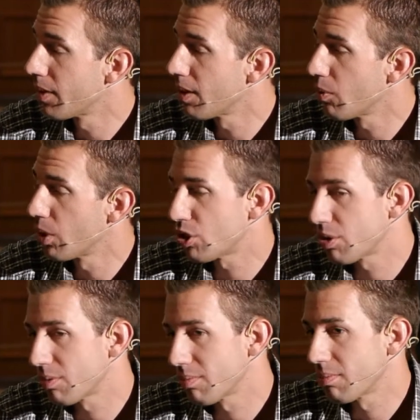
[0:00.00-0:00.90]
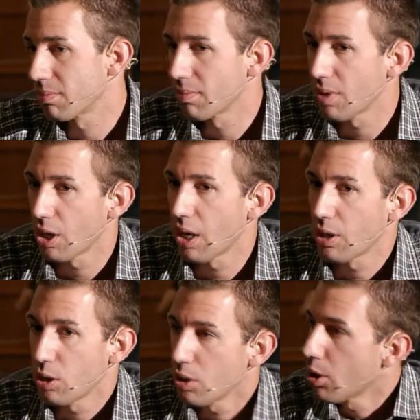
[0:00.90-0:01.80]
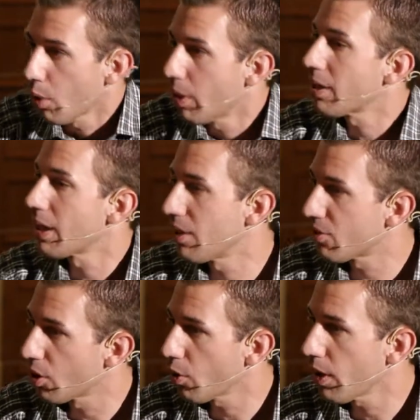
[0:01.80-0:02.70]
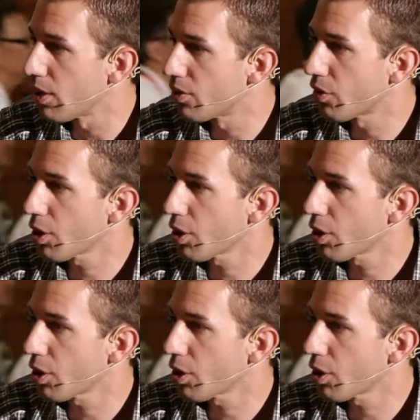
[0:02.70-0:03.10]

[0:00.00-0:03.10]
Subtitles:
which they want the latest and the greatest.